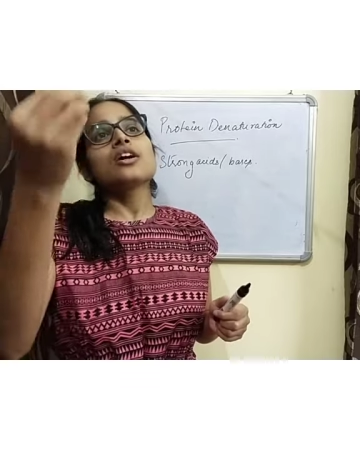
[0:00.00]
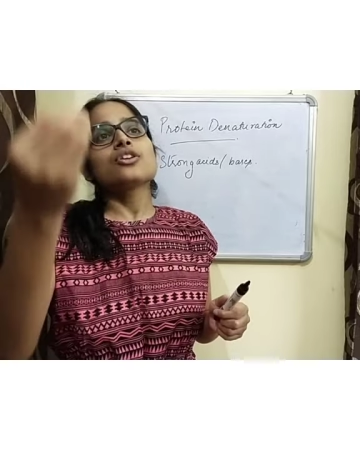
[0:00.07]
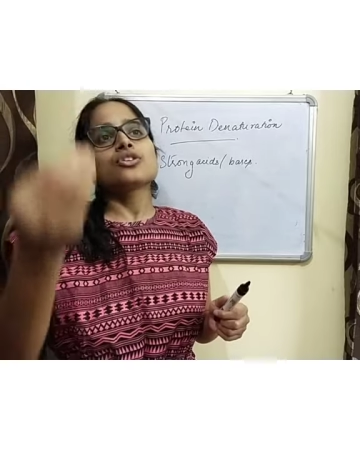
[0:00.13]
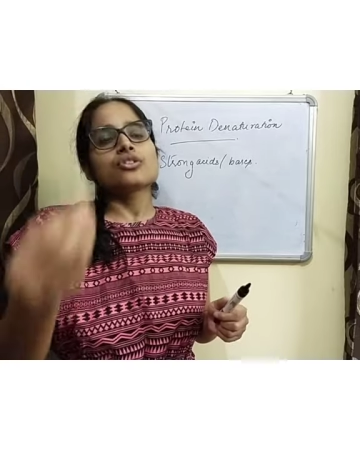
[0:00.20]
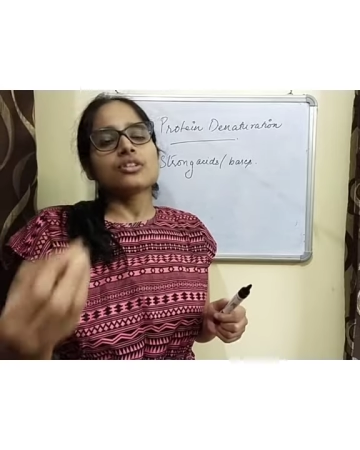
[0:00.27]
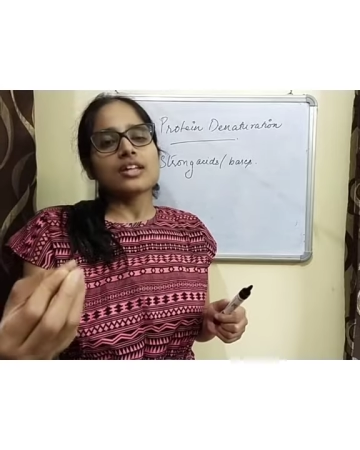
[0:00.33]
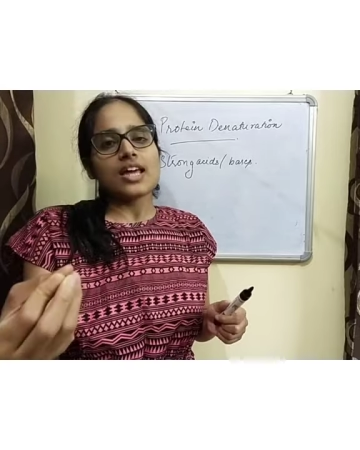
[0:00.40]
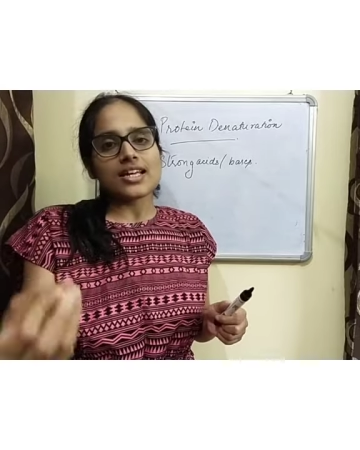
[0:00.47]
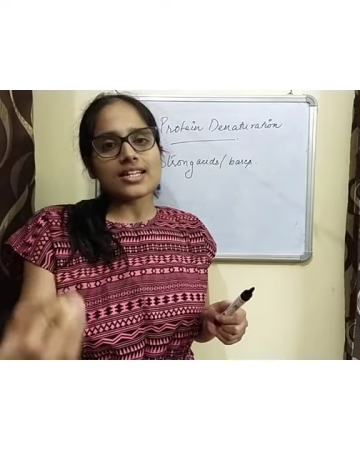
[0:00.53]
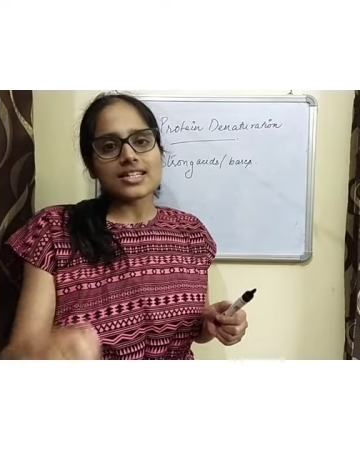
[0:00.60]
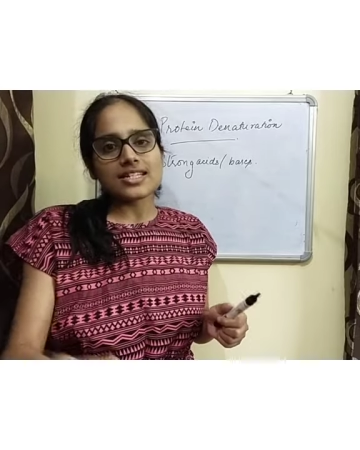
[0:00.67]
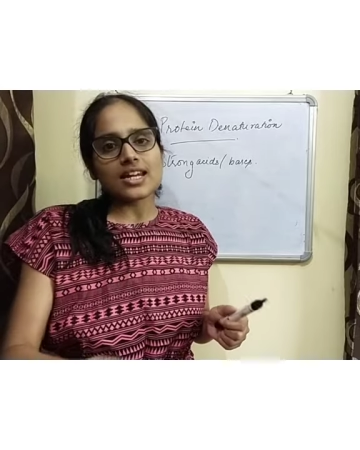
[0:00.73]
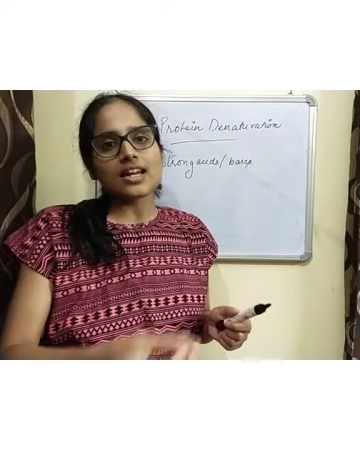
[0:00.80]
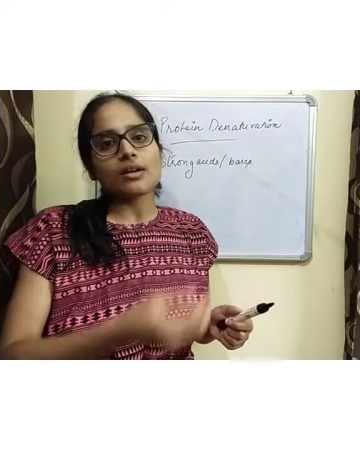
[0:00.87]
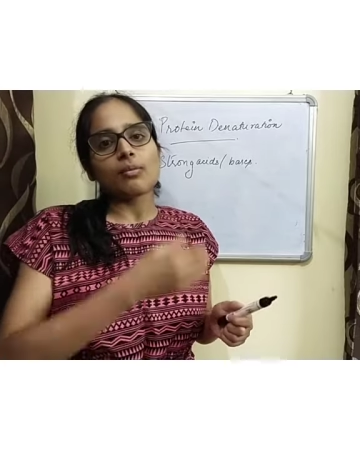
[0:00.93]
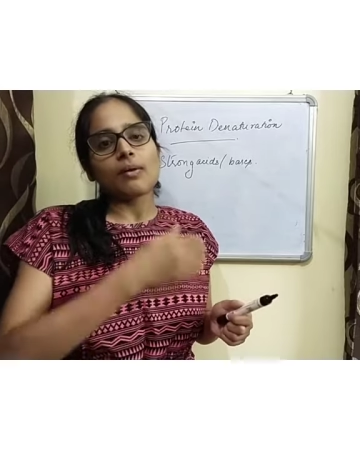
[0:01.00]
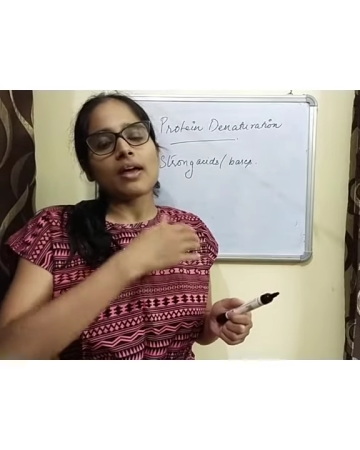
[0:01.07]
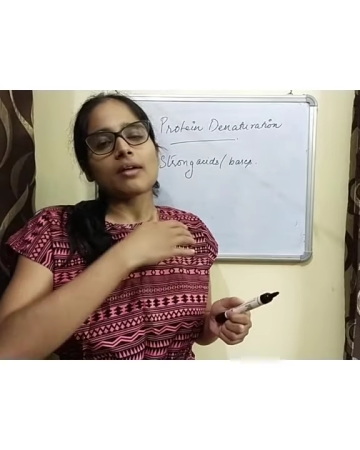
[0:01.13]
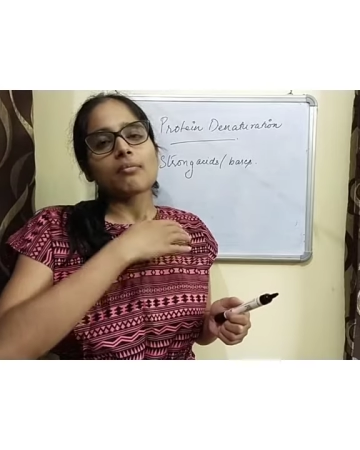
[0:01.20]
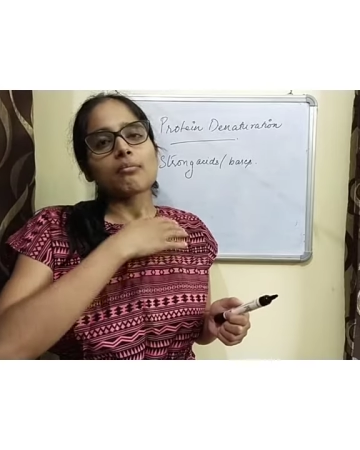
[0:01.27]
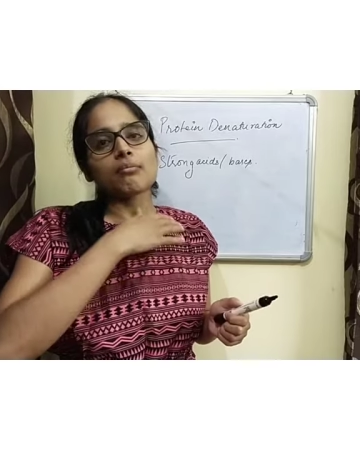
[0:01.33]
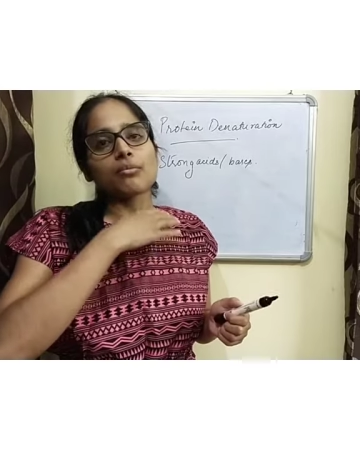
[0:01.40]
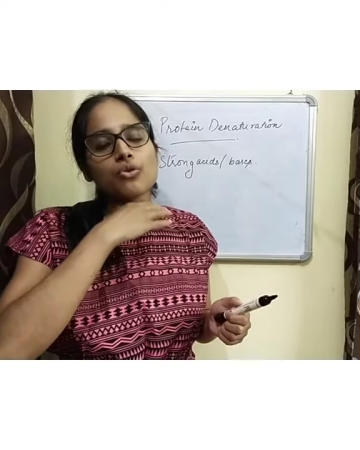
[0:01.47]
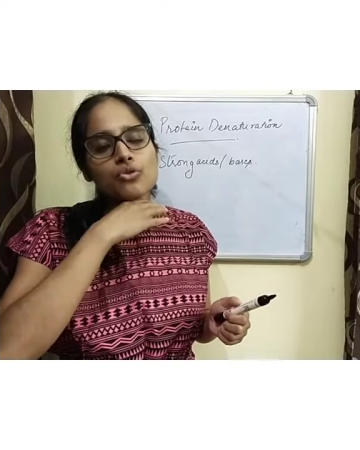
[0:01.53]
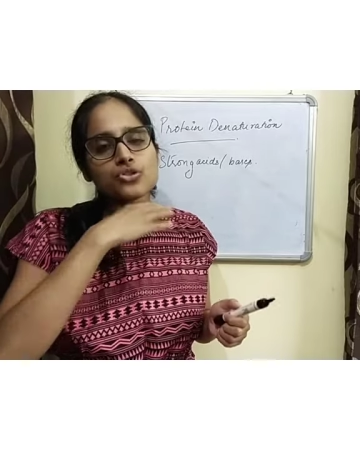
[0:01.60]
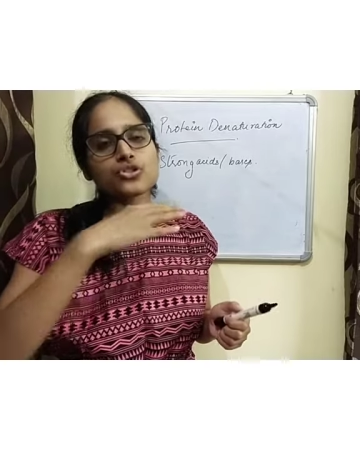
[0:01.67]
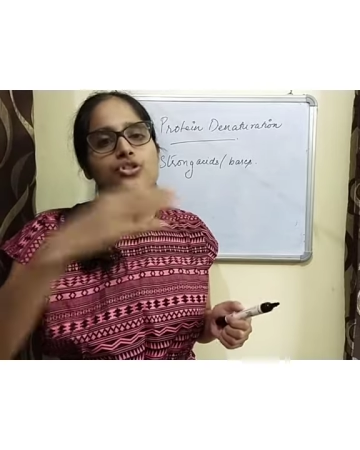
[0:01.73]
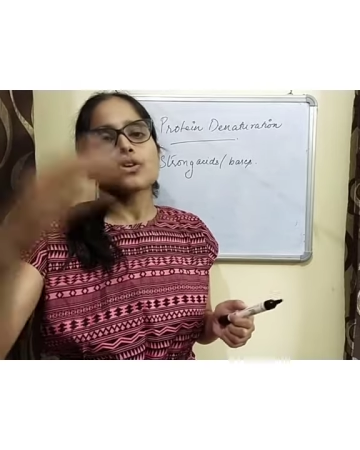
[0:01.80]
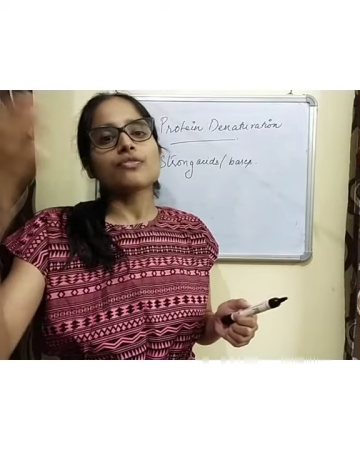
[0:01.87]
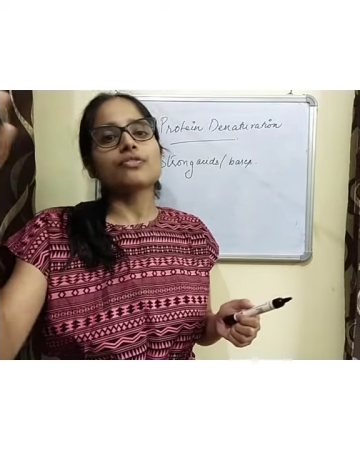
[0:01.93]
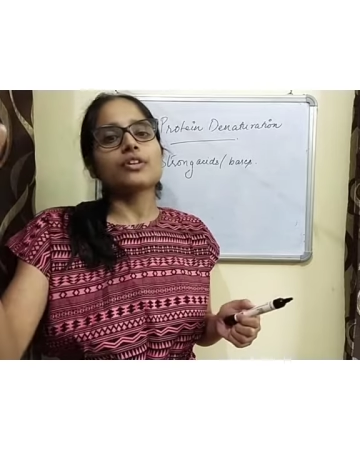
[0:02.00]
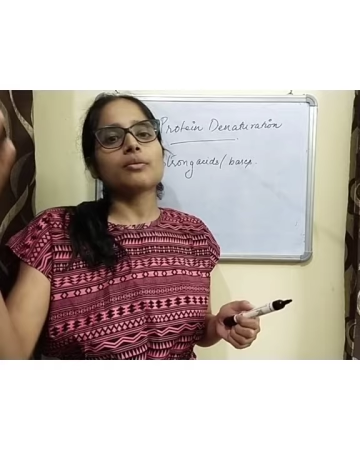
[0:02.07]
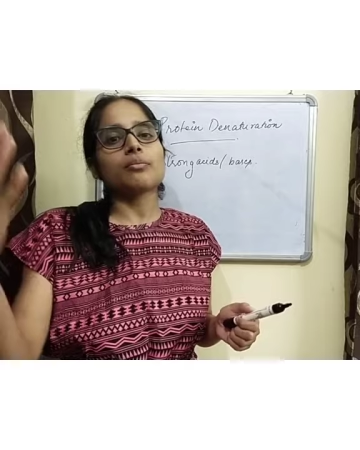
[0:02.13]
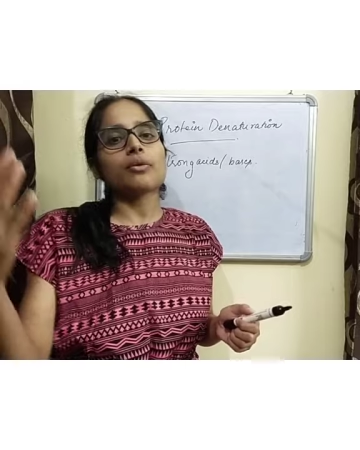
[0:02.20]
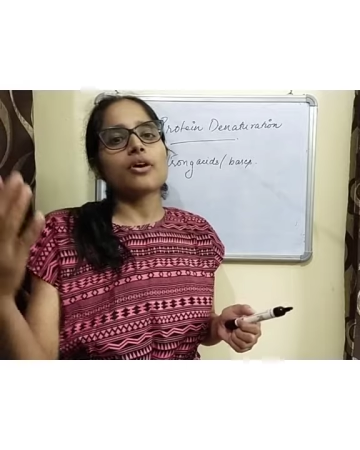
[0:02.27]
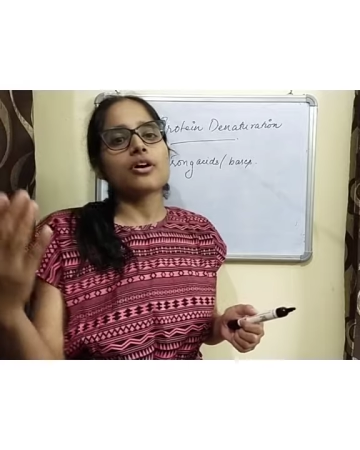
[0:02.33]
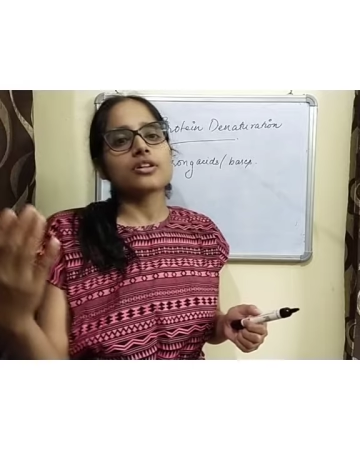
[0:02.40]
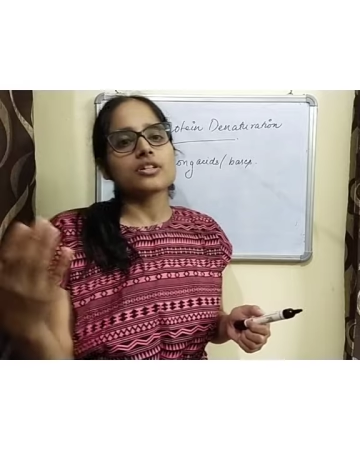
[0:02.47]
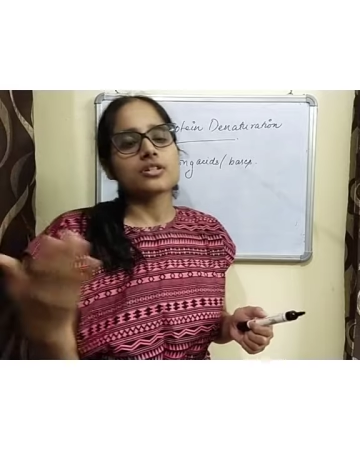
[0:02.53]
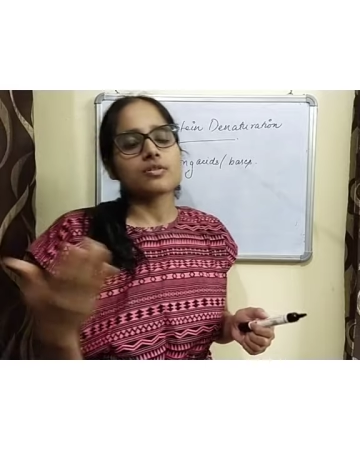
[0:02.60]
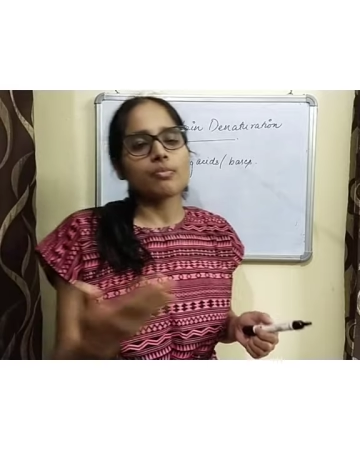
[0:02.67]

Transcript: to the extent where most of the bonds,